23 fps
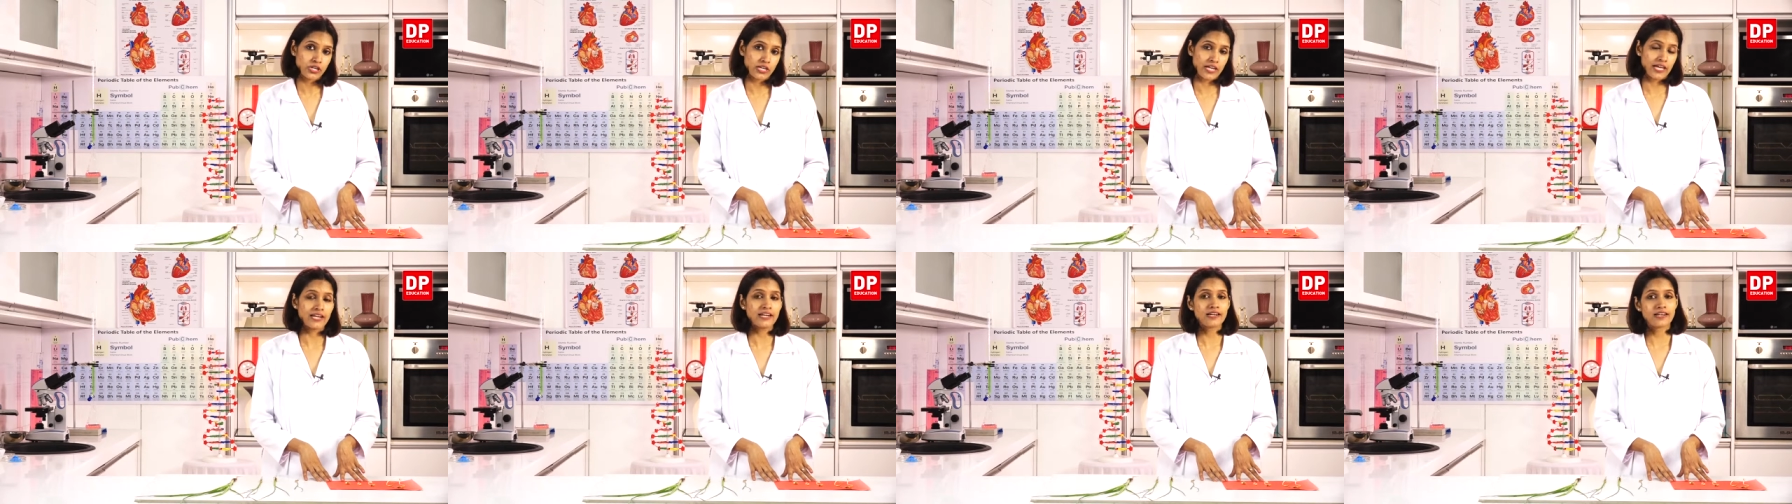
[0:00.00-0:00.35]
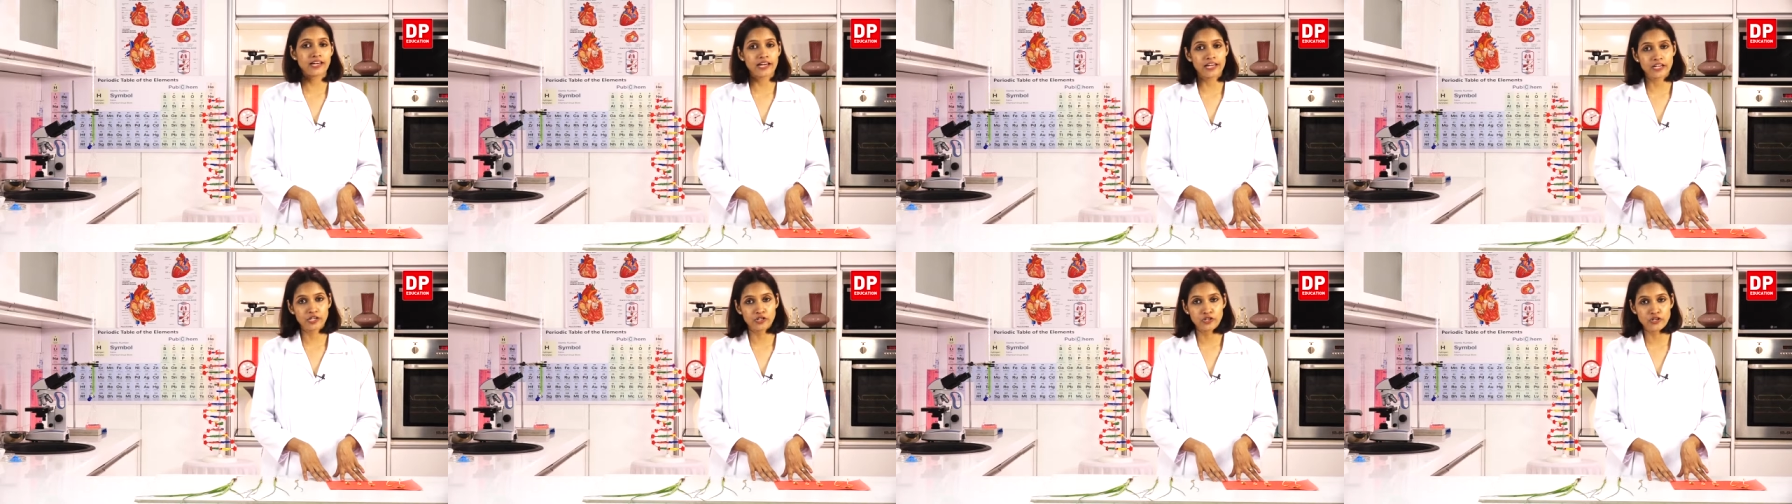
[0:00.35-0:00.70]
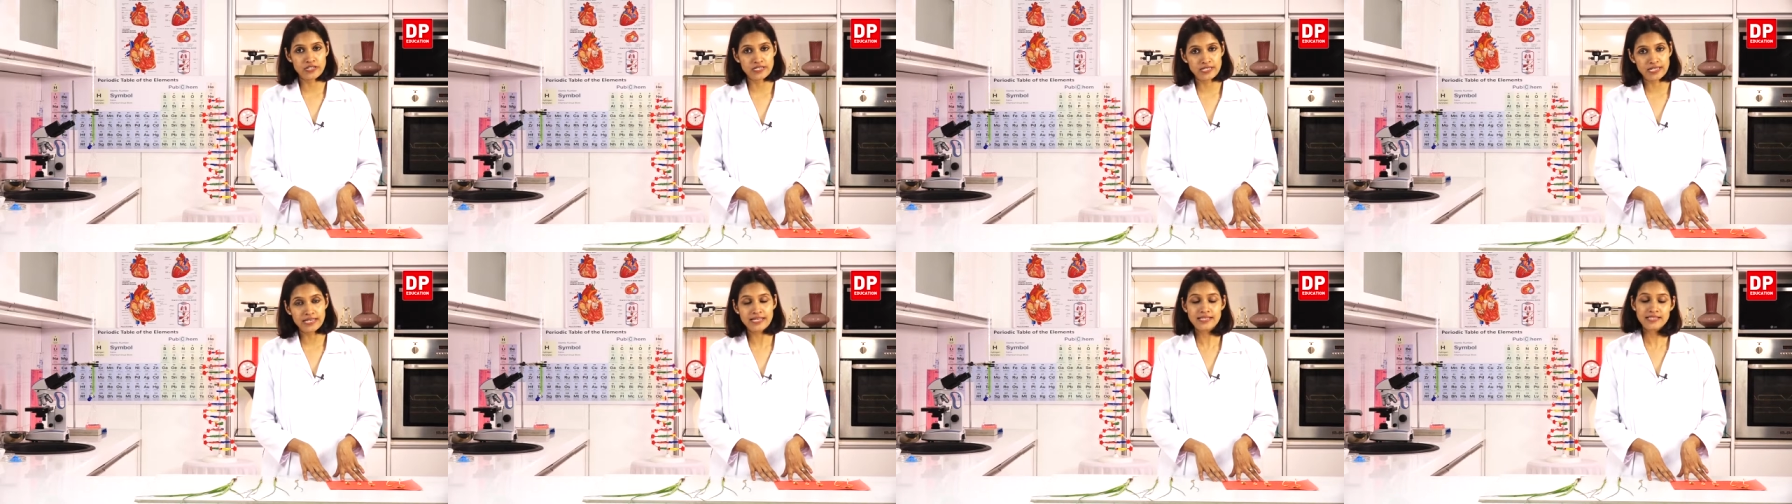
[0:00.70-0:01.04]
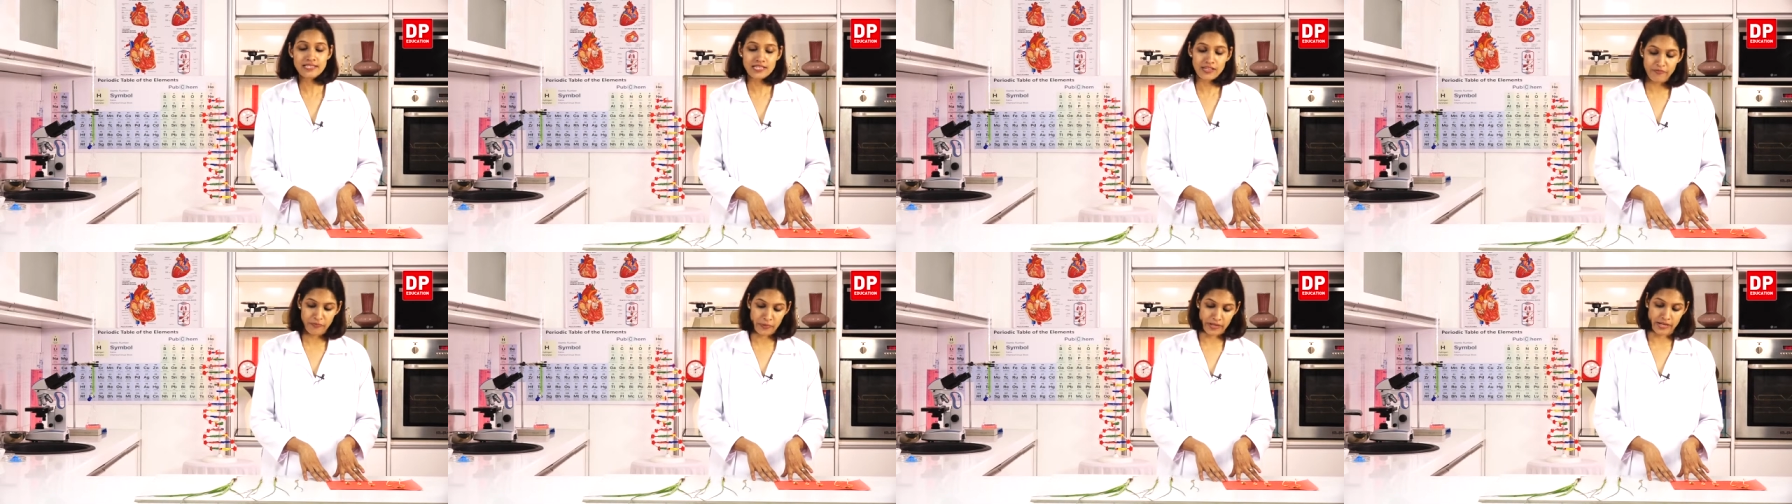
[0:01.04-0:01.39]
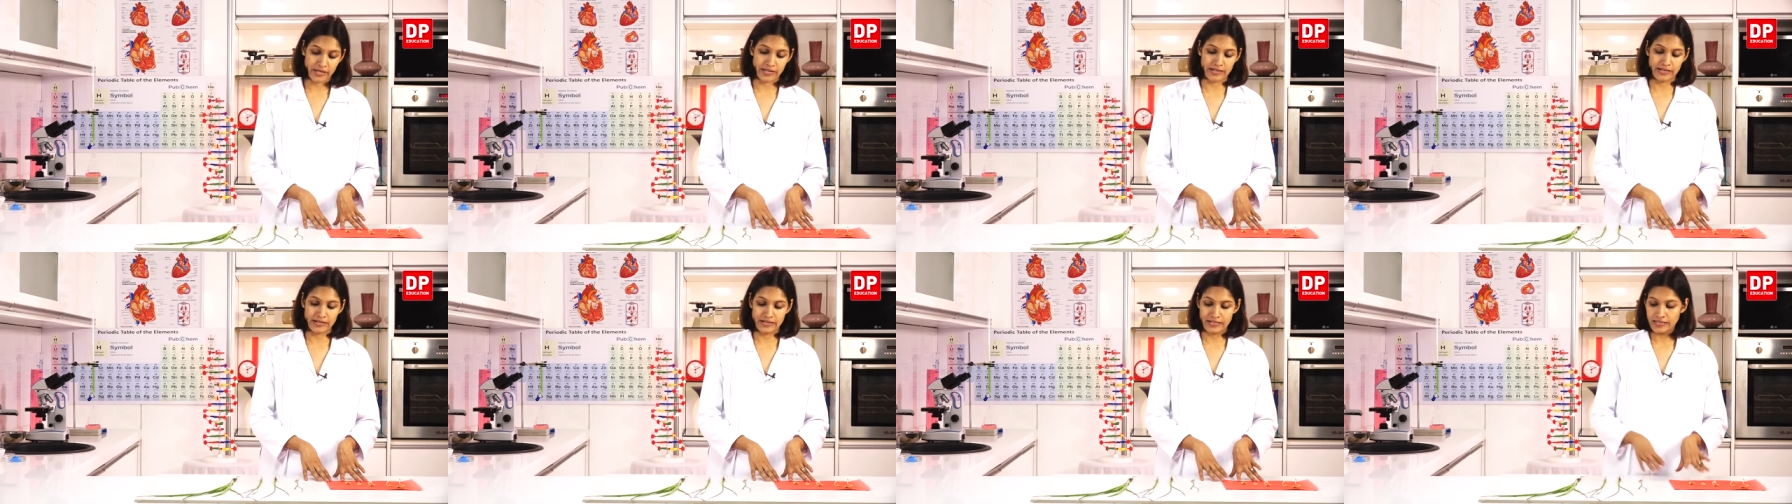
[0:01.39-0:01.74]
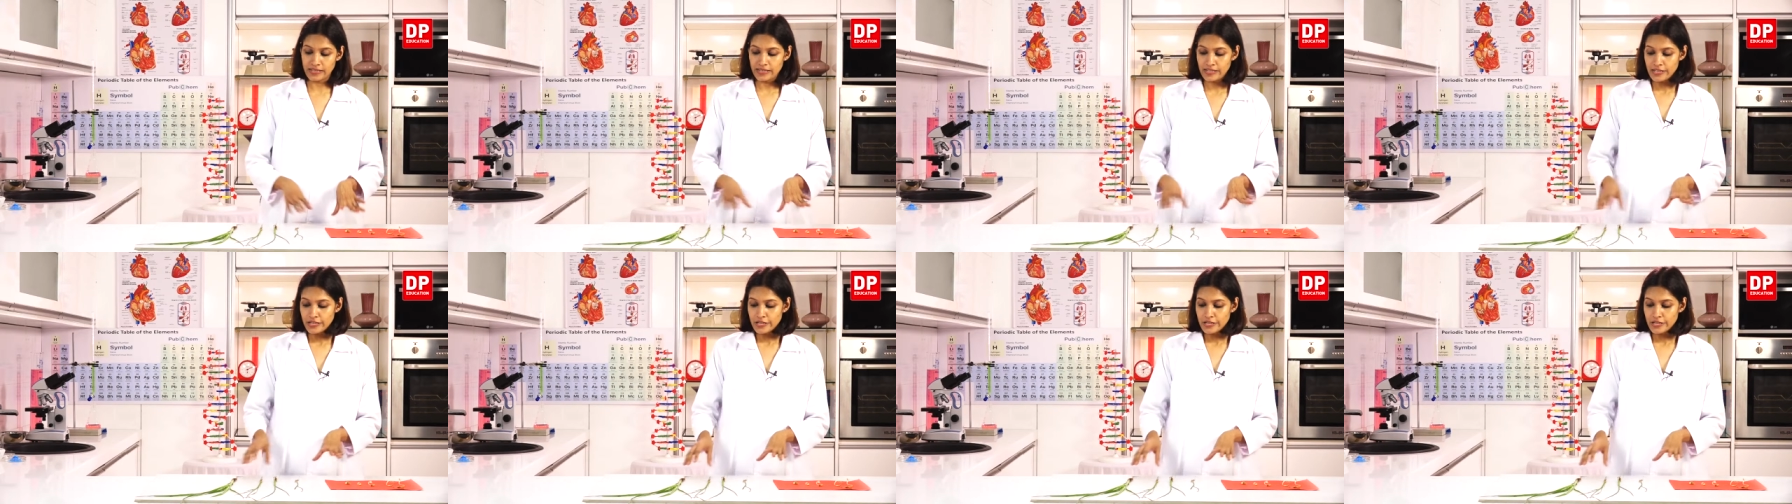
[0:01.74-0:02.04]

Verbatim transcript: and dicot seeds separately.